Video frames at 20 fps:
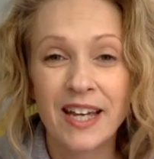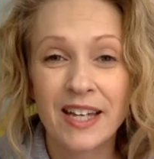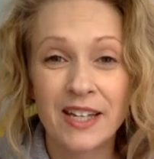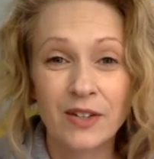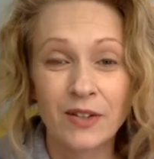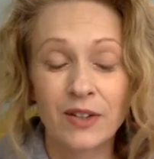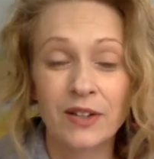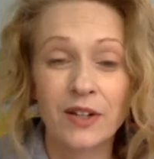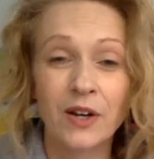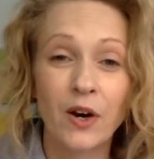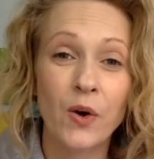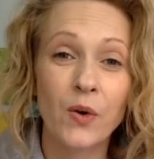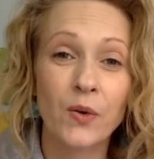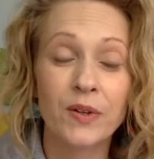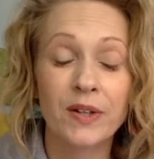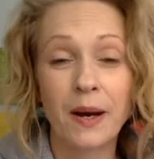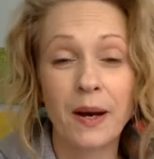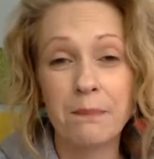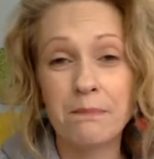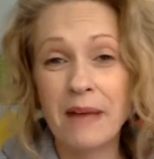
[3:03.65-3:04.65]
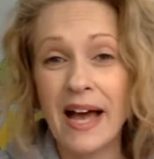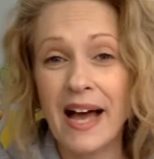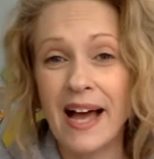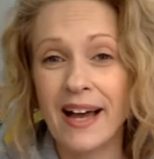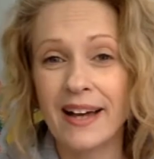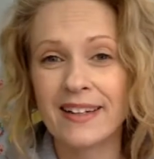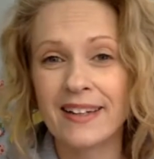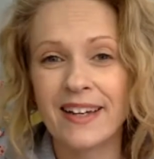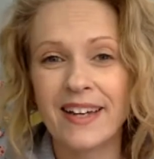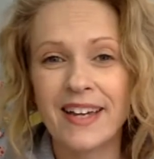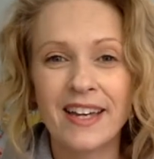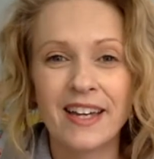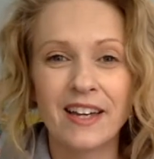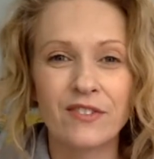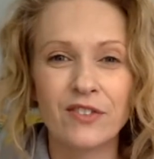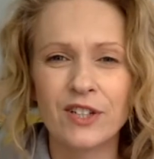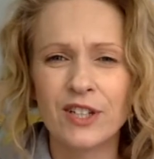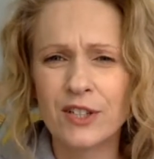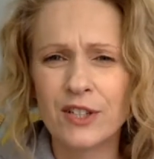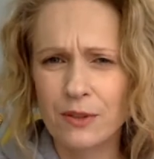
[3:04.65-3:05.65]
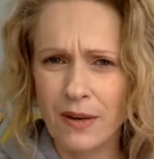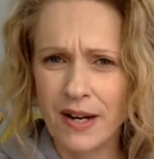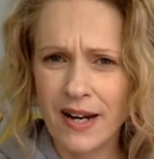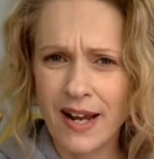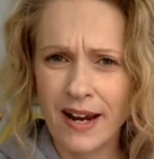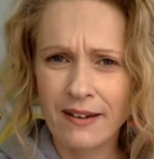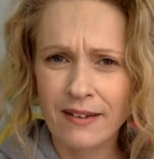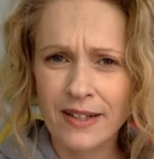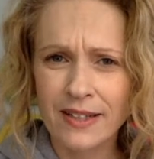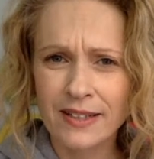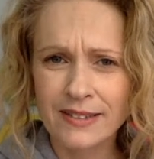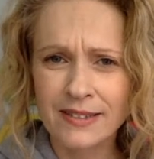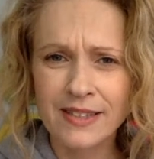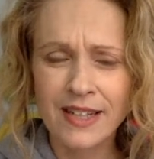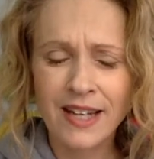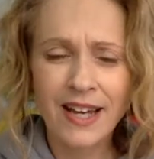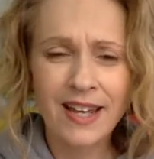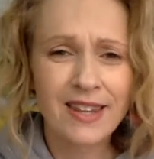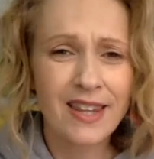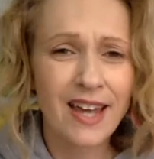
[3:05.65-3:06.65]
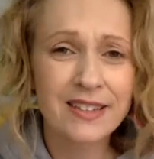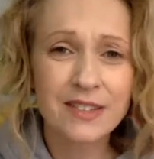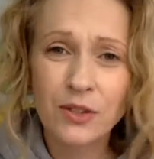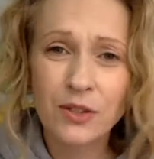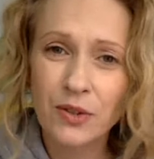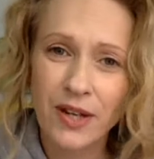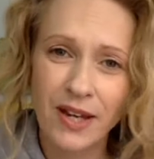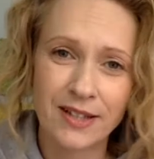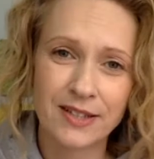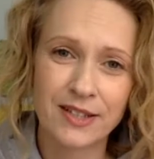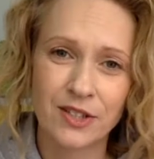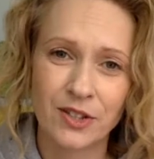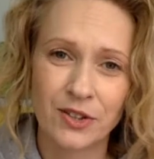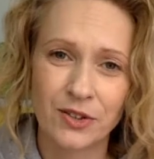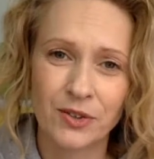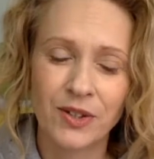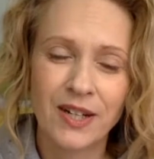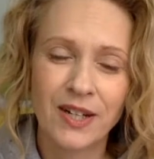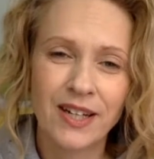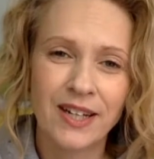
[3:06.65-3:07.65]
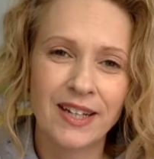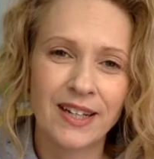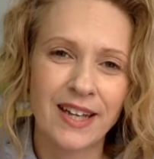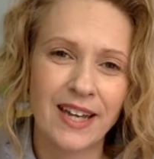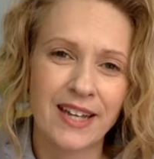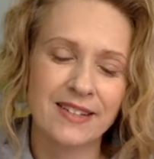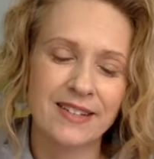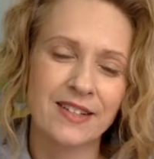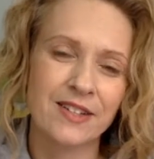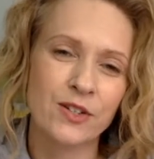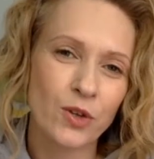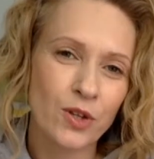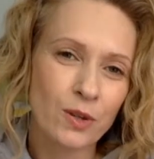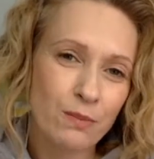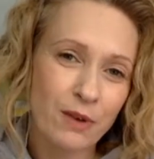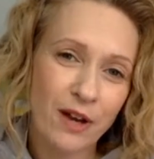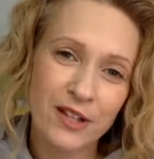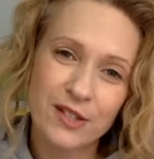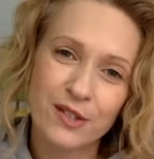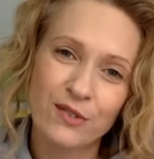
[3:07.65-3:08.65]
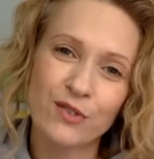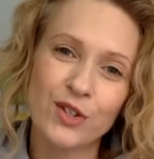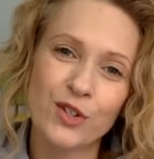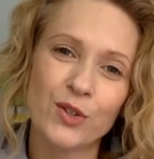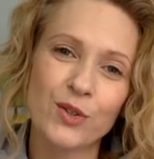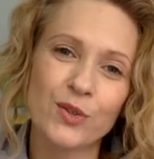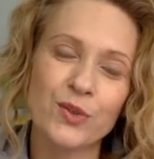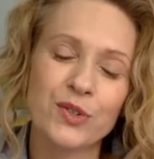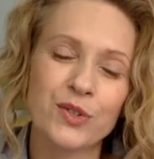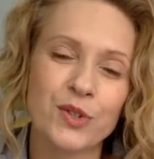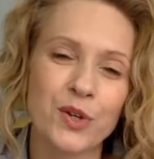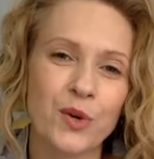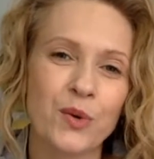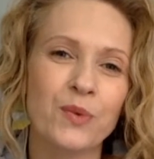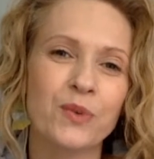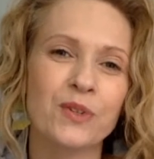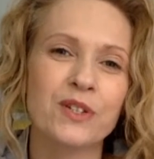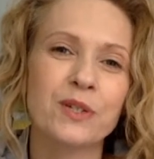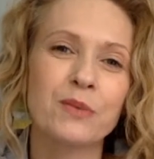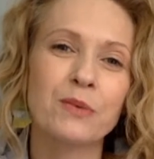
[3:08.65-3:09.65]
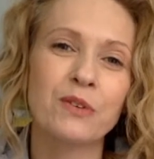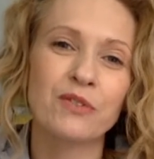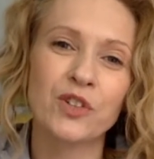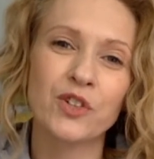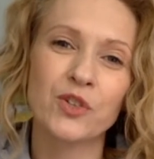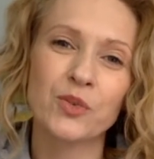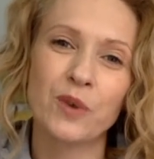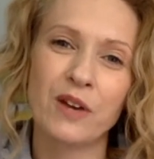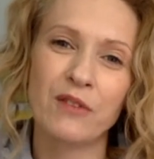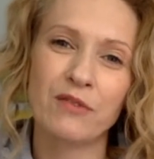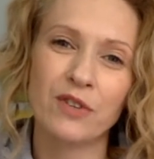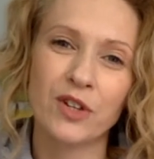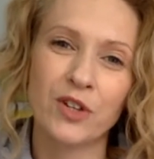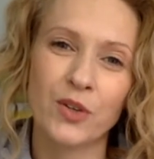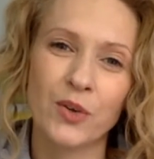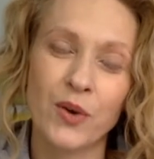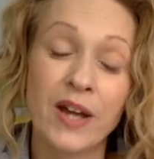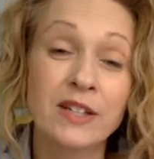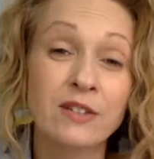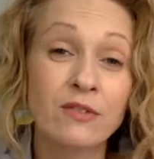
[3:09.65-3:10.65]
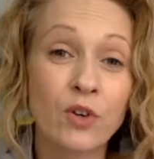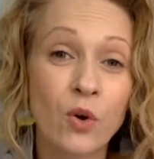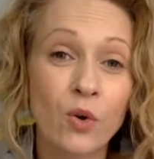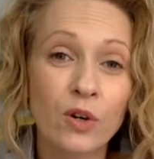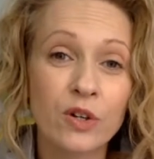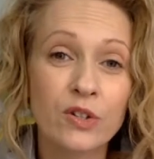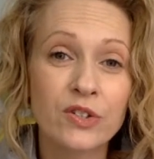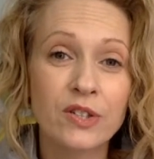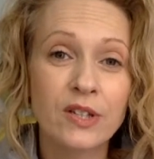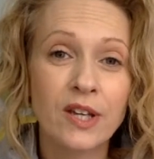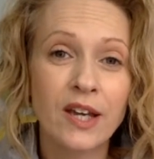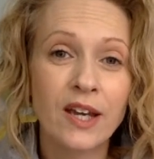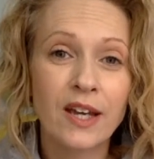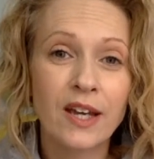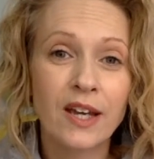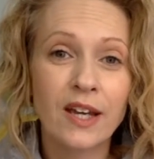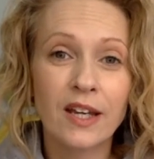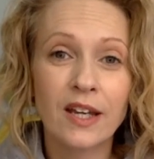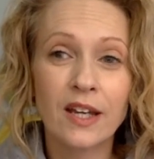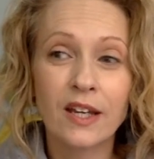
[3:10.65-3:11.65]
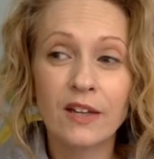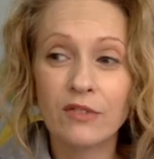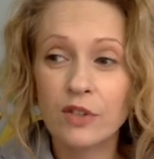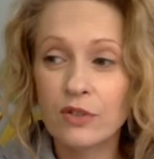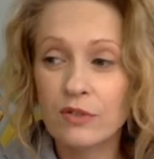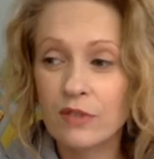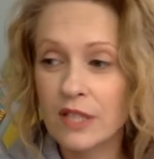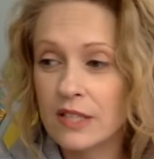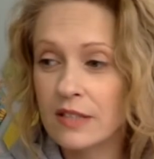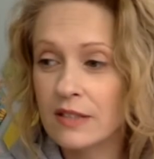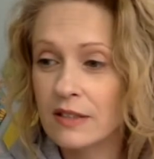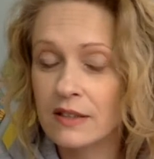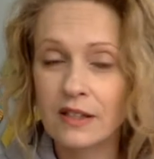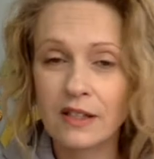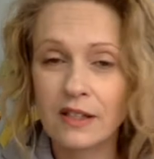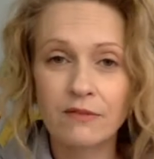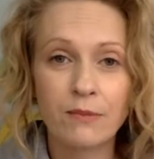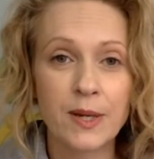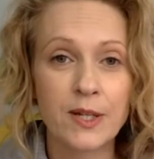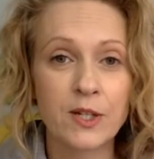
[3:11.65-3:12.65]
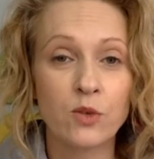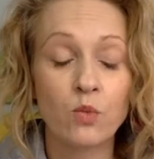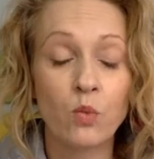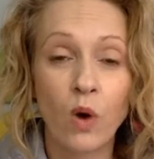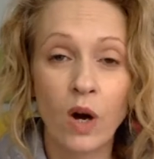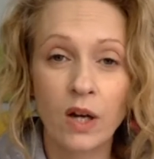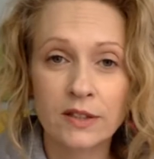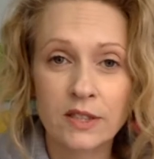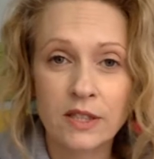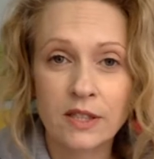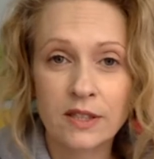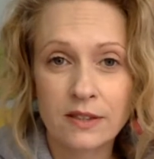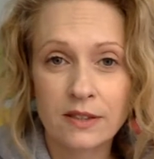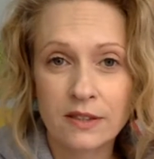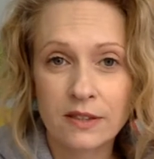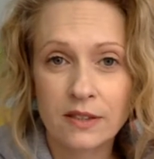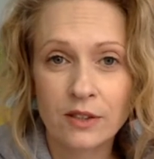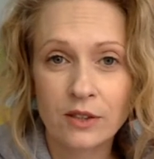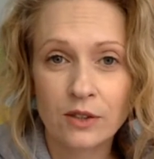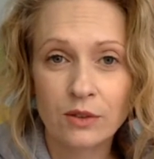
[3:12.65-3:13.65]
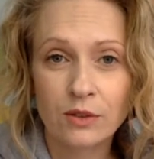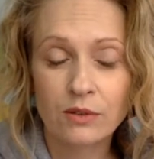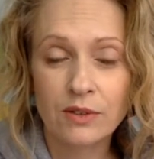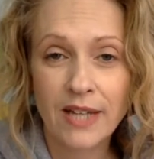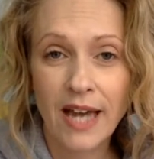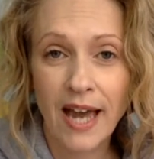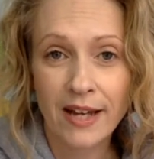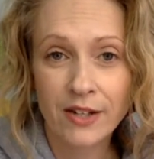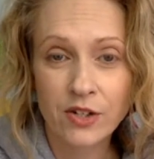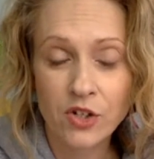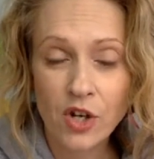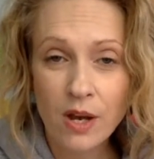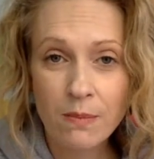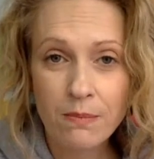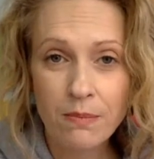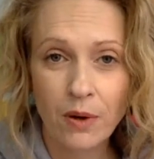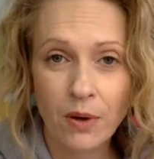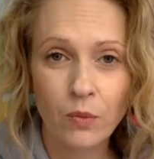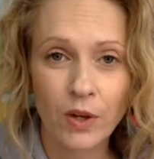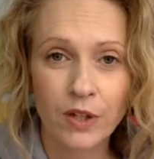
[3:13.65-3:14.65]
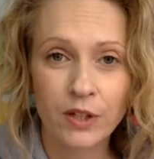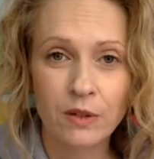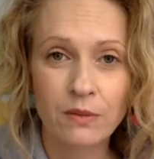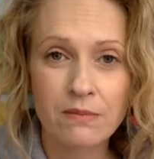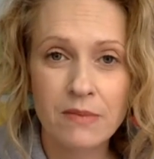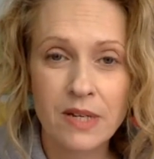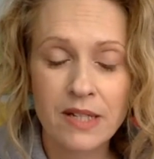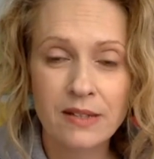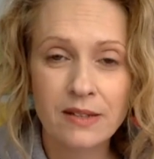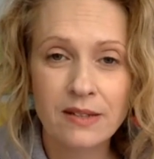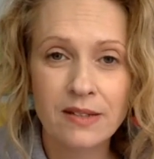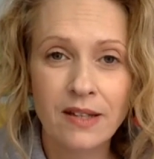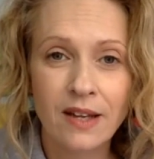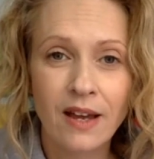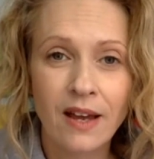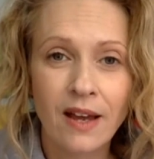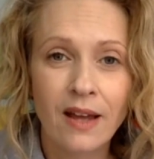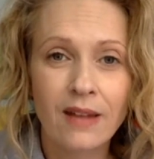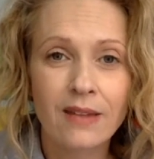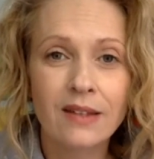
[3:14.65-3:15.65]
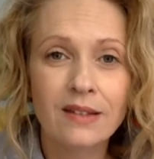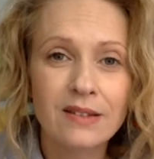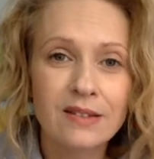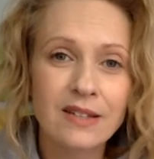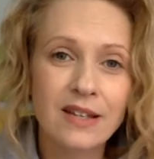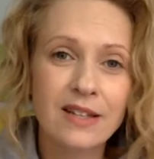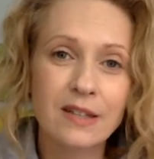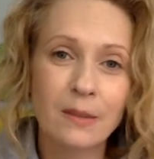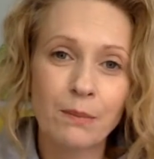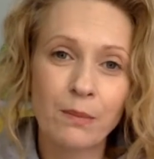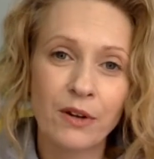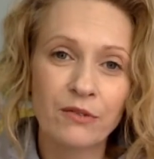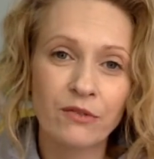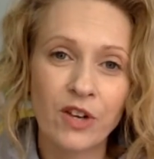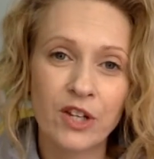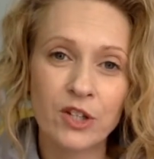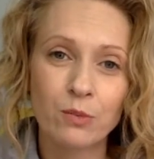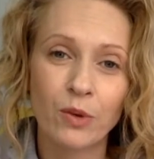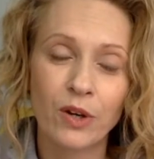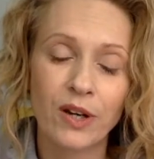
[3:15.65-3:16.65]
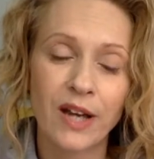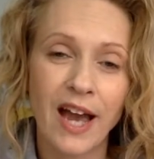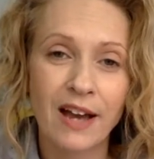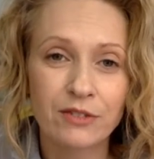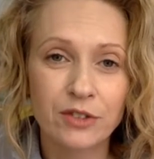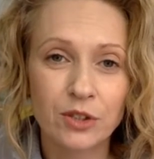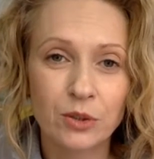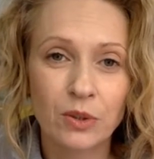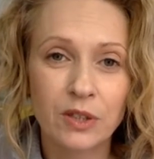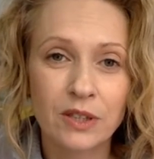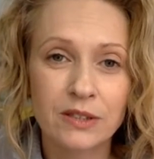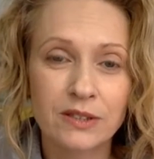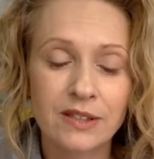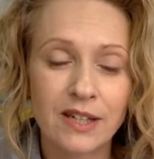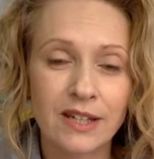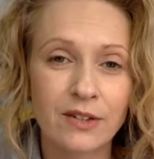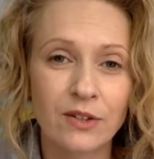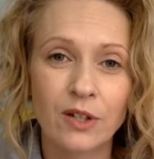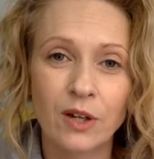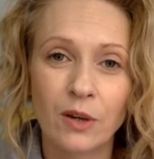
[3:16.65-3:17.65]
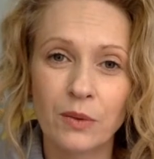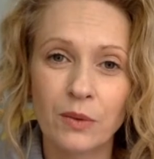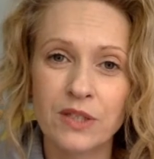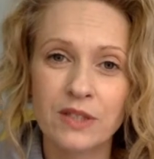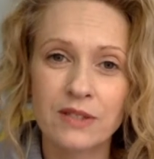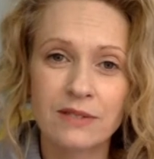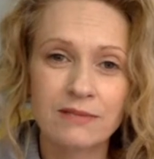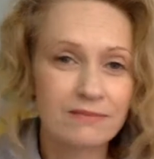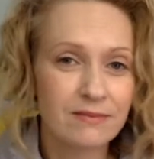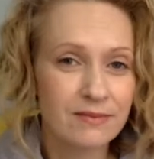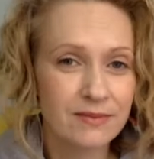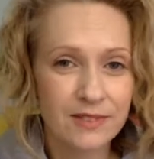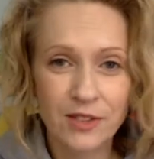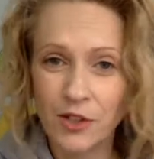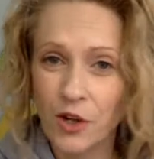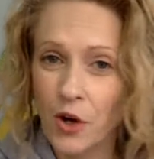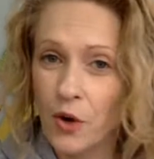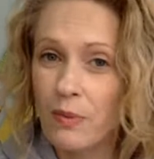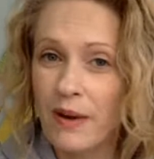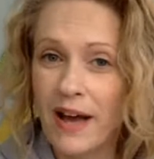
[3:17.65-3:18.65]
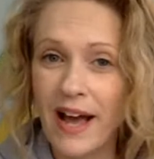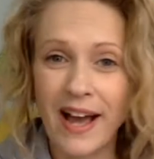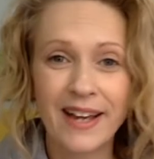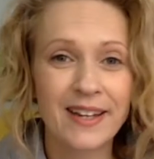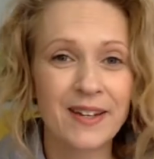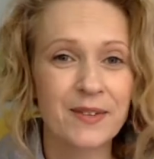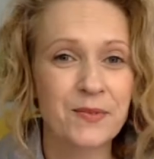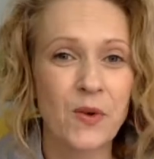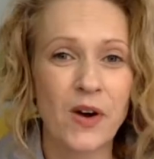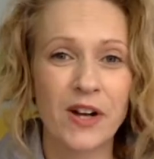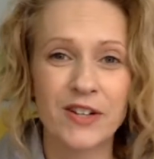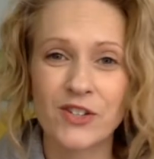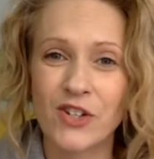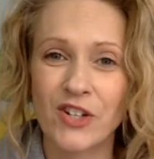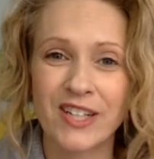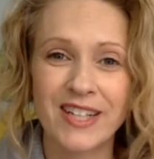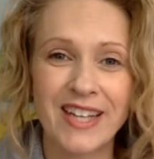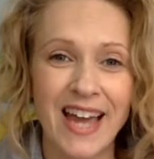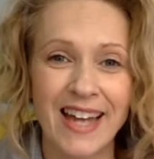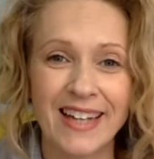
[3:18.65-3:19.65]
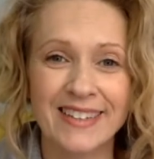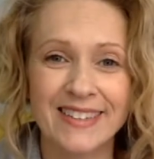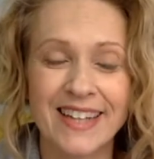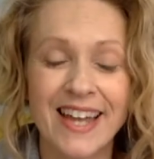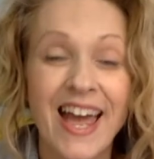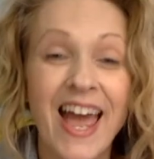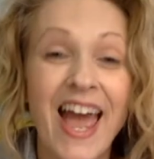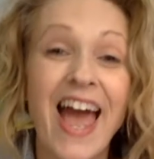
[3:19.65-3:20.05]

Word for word: You can go and come back. If you need to run errands, that's okay too. Again, you're the boss of you, so do what feels right for you. And of course, if you need to leave but you want to catch up on what you missed, this stays up on Facebook afterwards and you can always go back and watch it again.